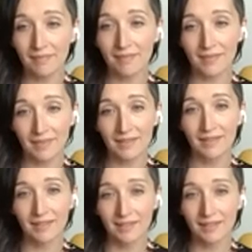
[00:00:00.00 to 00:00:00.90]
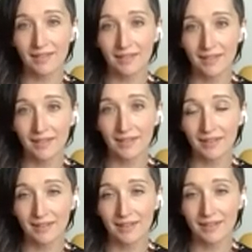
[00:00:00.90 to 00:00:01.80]

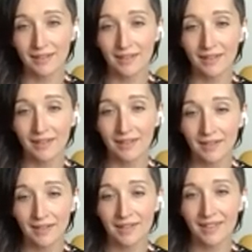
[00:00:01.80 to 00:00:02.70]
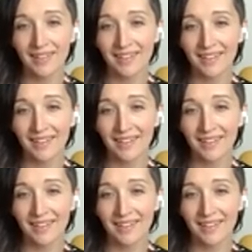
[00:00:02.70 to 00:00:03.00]
This person isn't speaking.